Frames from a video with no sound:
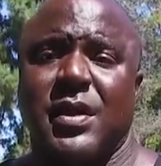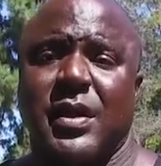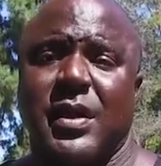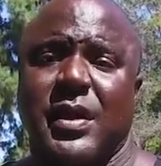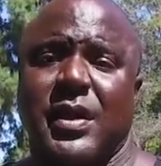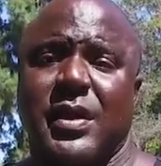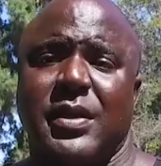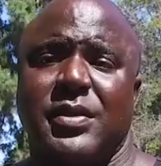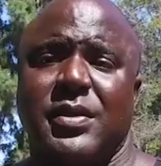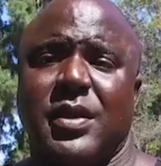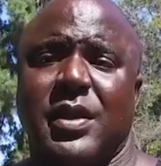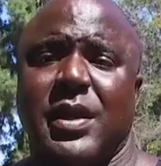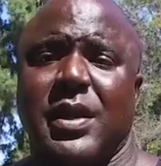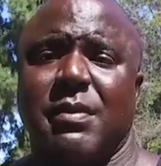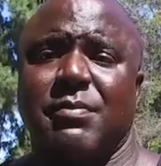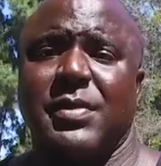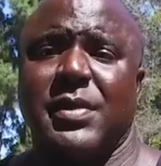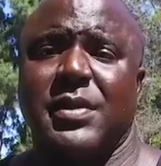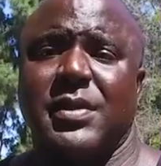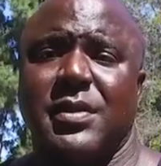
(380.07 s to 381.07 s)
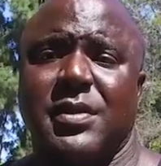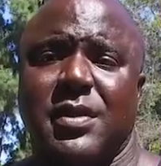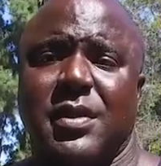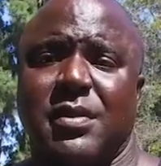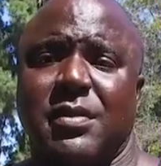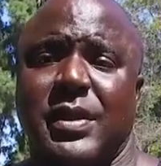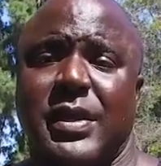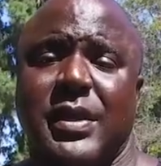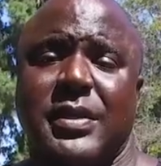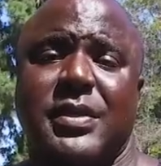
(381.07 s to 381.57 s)
And um, you
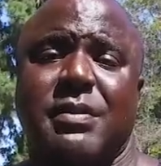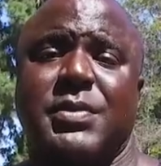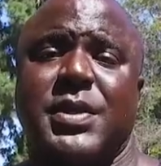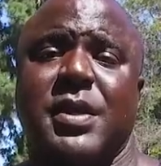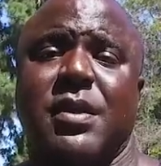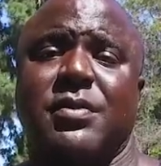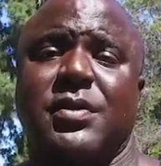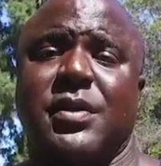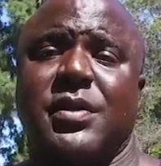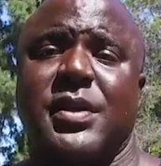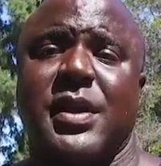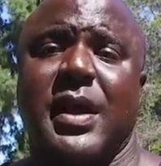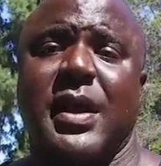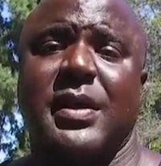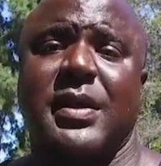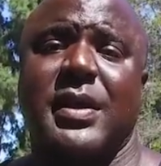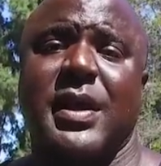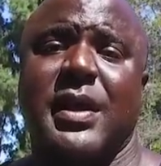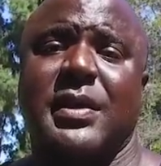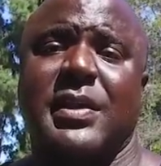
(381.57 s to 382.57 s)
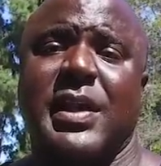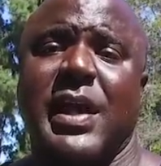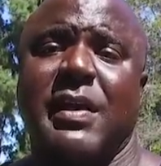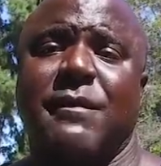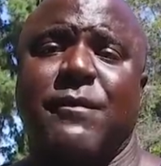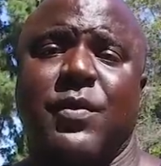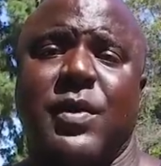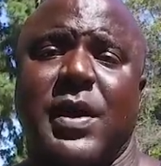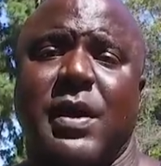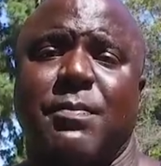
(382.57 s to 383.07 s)
know, he ended up killing this guy, and he got
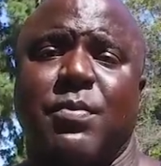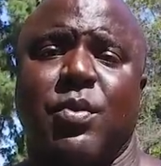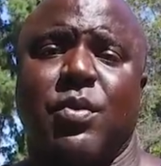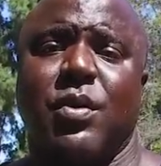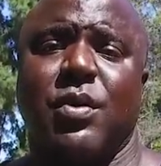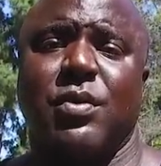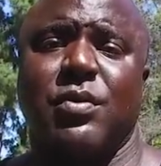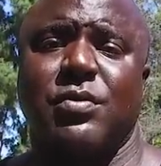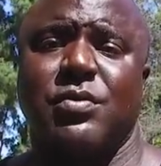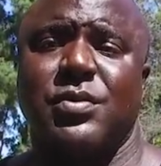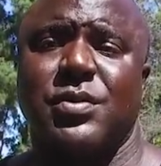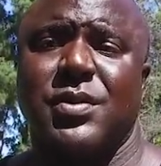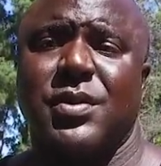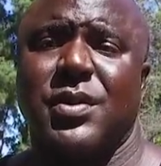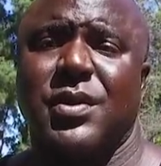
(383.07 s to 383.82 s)
life without parole.